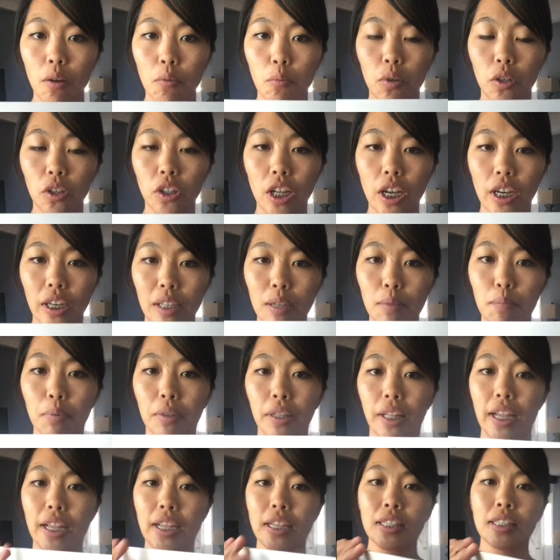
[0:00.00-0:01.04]
will lock in
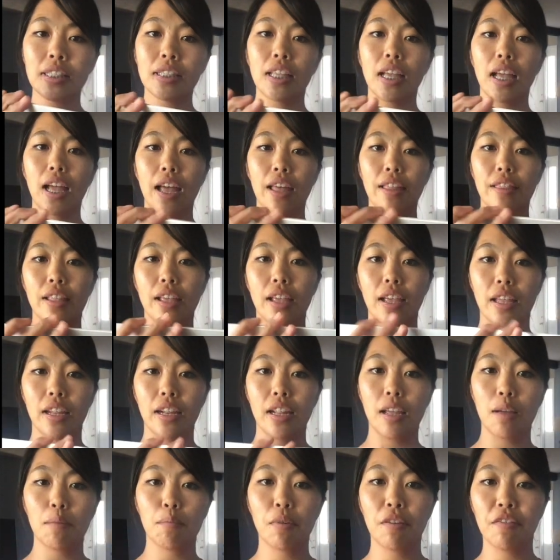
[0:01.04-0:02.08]
place, and then
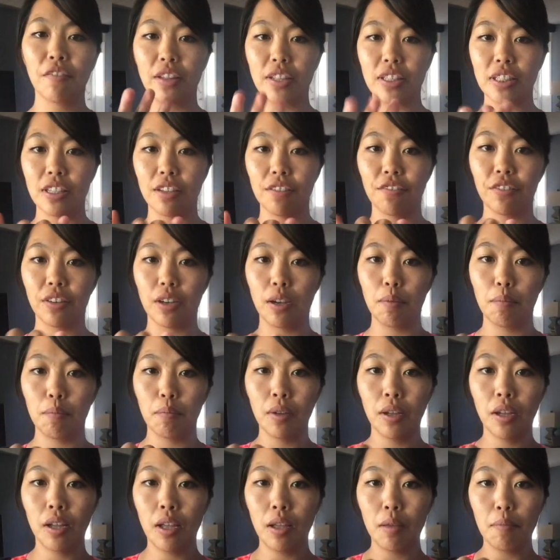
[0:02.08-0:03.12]
it prevents it from
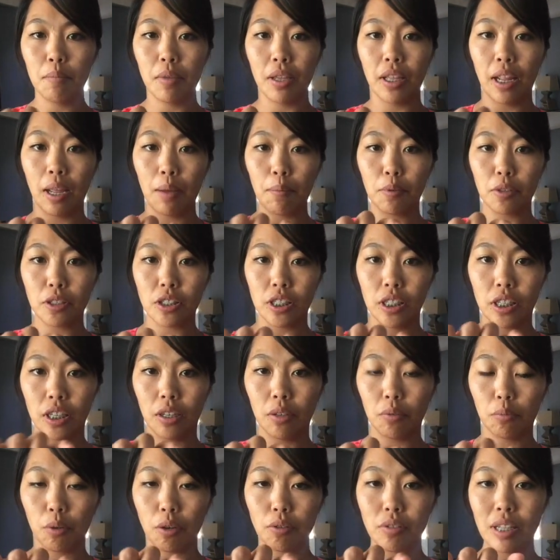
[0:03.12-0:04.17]
being able
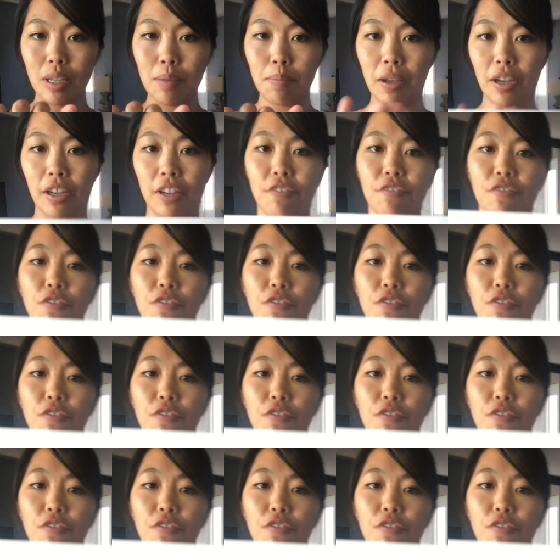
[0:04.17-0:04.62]
to rotate back